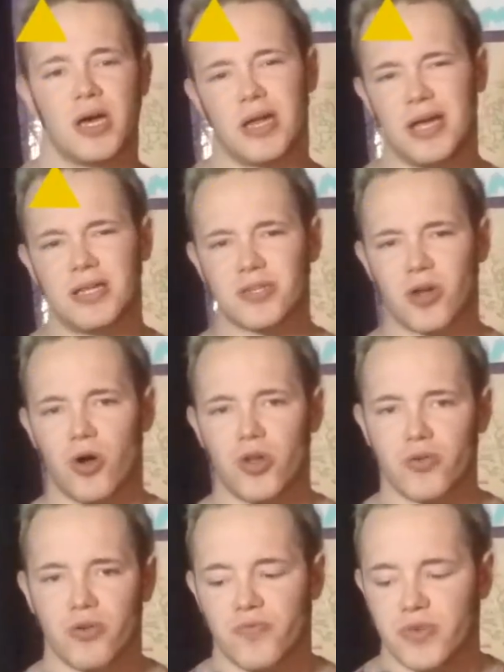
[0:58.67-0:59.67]
And I hate to call
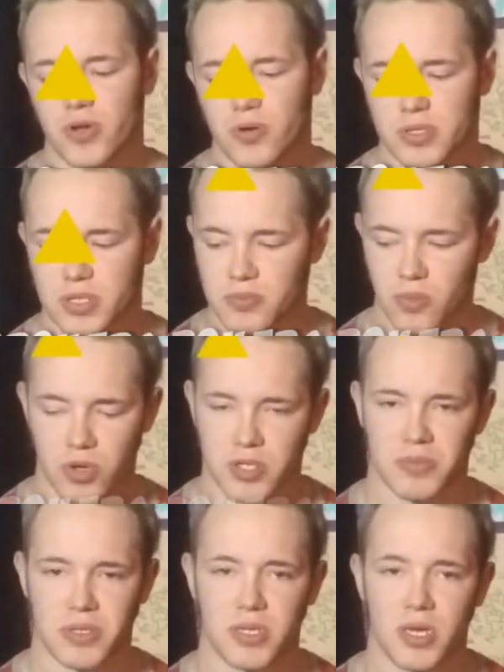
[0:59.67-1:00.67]
it a review. It's more
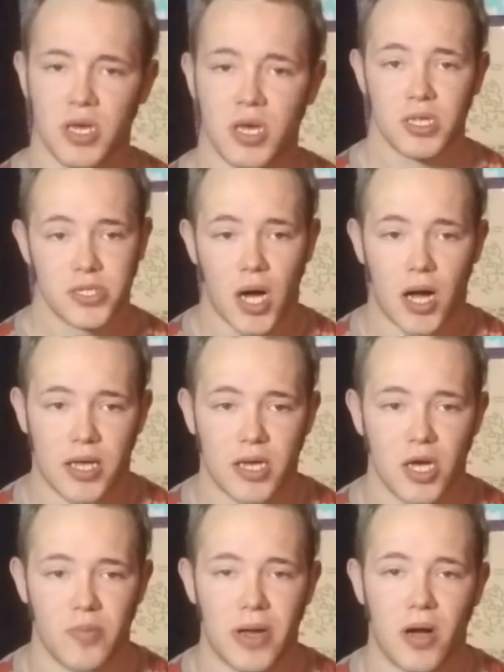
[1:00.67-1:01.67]
just me
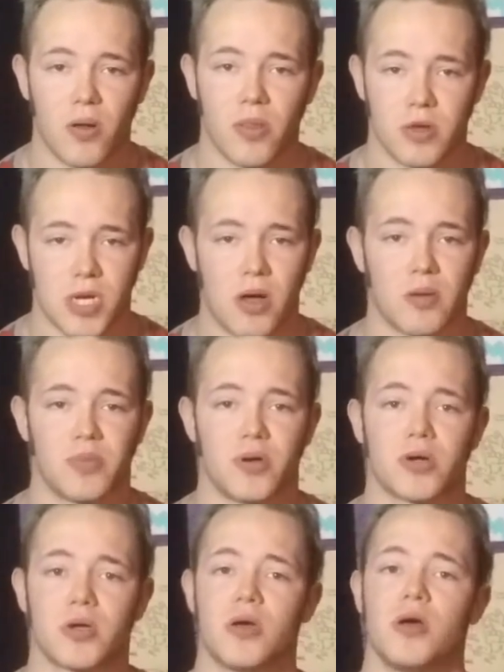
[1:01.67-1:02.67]
talking about the comic
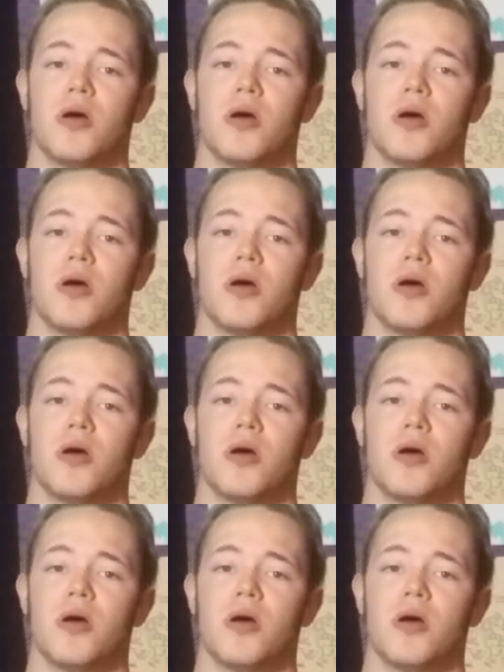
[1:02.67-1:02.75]
book.